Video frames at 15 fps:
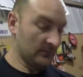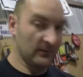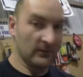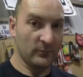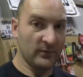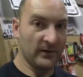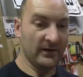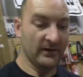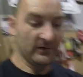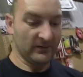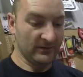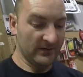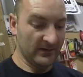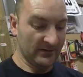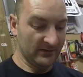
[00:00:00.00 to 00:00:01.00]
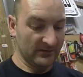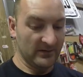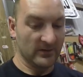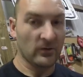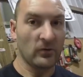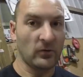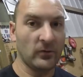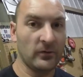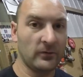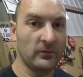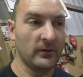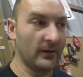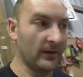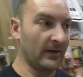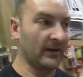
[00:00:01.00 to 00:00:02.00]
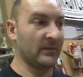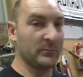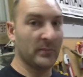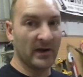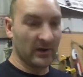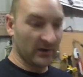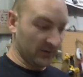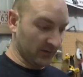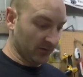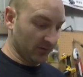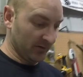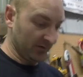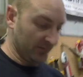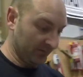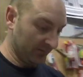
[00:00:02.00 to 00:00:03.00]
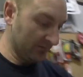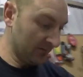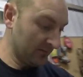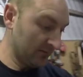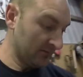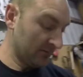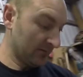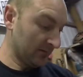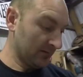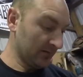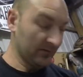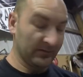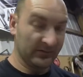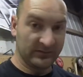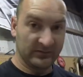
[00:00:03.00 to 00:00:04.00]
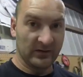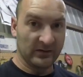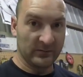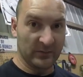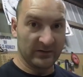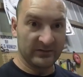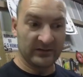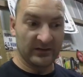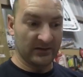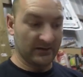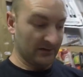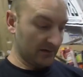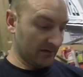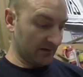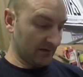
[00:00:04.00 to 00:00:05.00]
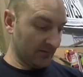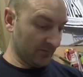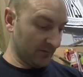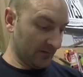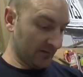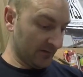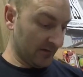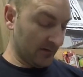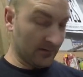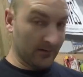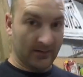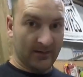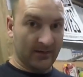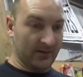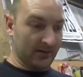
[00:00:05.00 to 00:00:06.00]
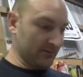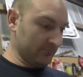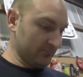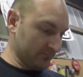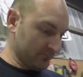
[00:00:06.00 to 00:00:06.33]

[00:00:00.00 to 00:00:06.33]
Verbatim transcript: Everybody else hates gear oil. I hate bearing grease gets stuck in my skin and I can never get it out. I hate it.